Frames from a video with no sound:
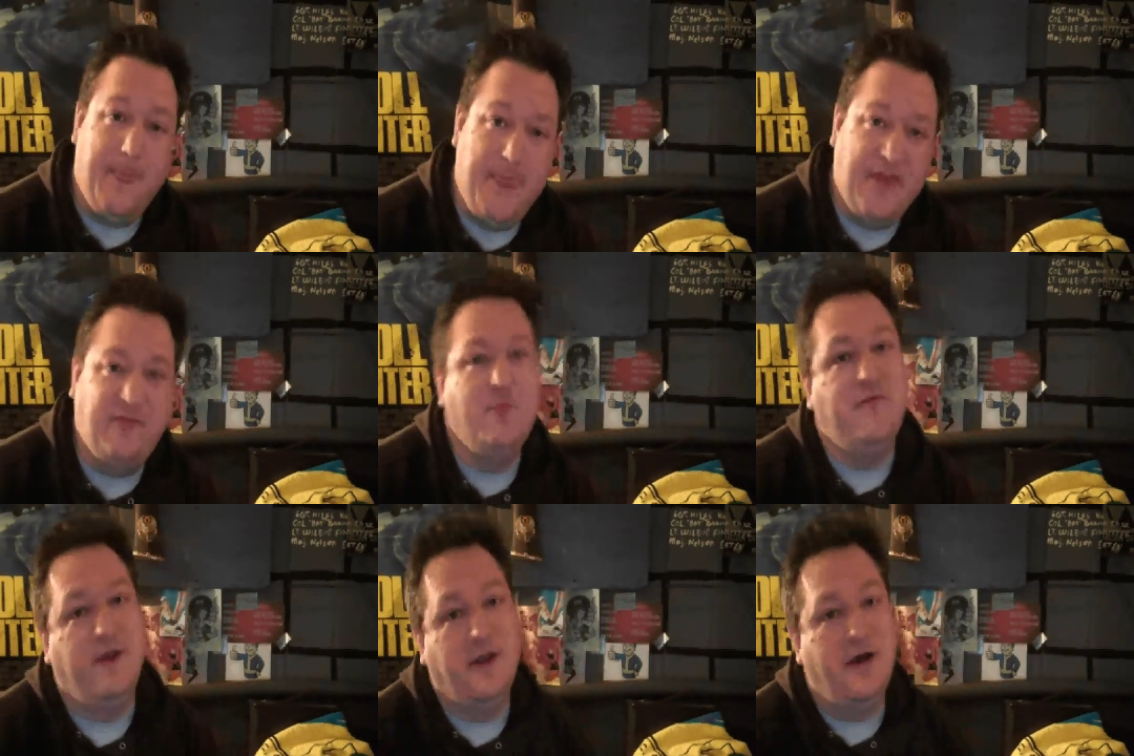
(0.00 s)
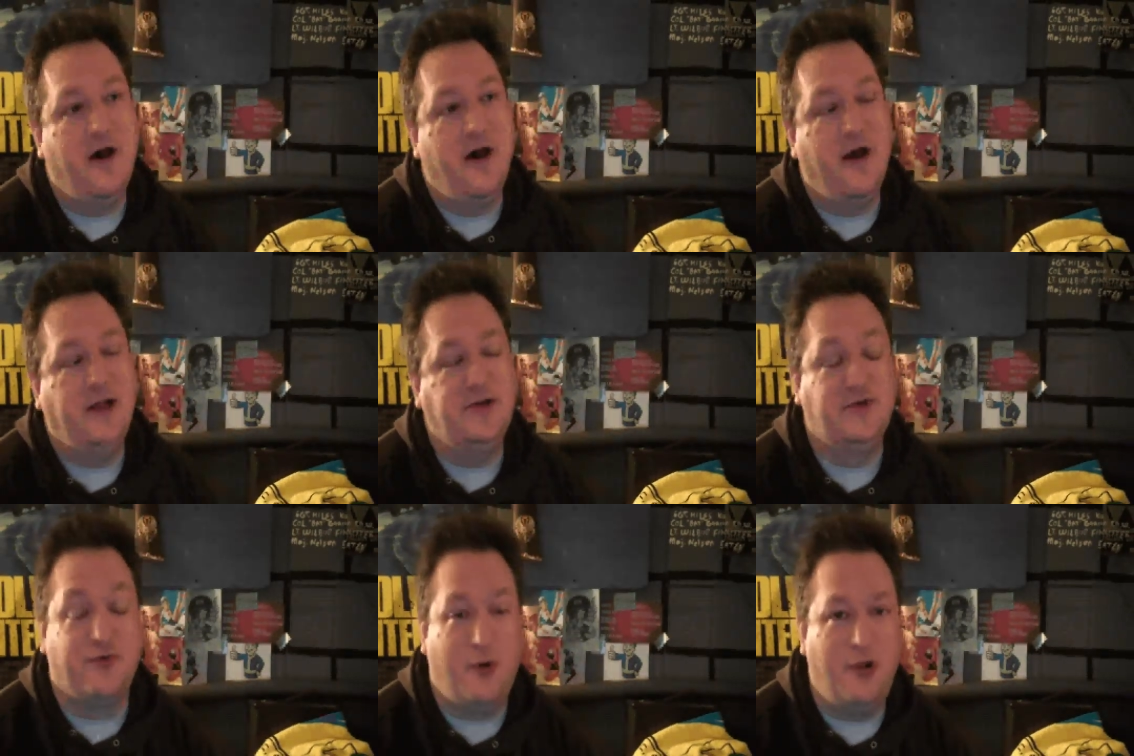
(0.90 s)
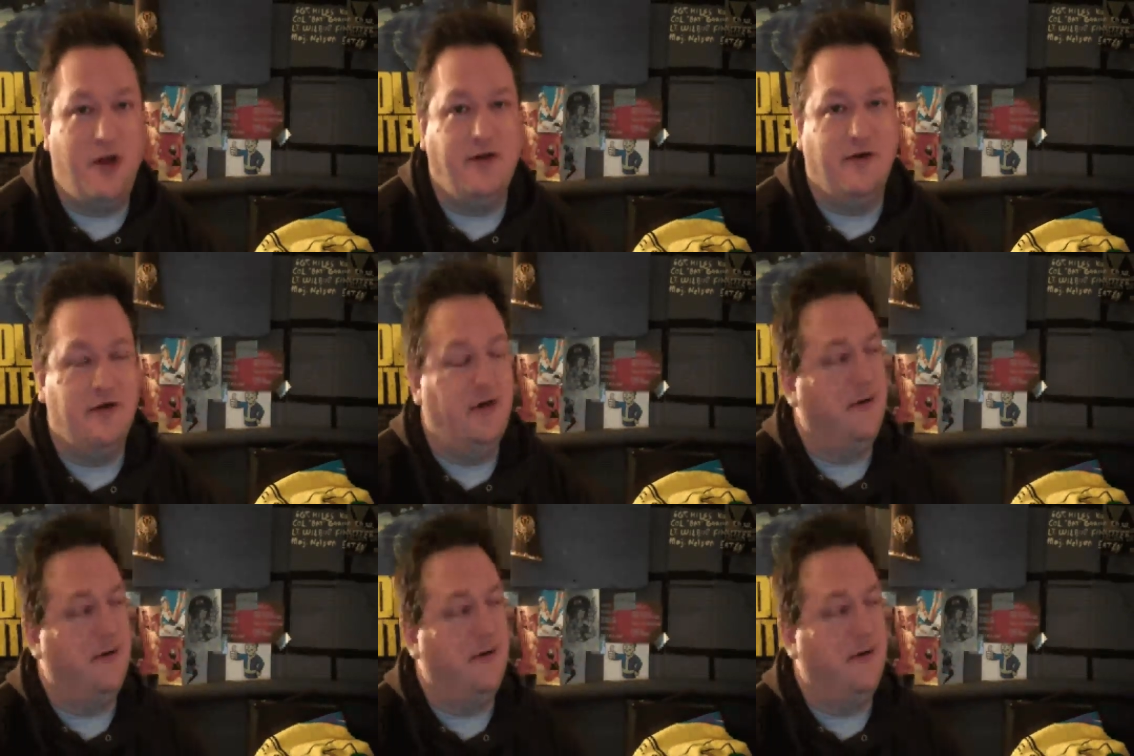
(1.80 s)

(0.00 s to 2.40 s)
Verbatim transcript: this movie, uh, Troll Hunter.